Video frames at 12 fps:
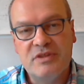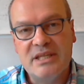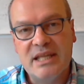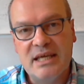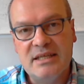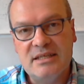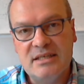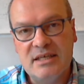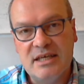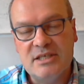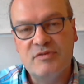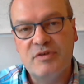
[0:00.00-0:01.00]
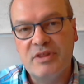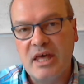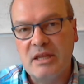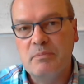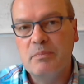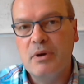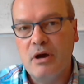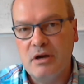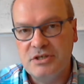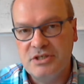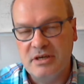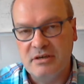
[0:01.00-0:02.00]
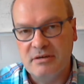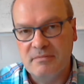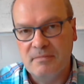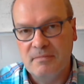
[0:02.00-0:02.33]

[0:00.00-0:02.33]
the 90 days for that part year.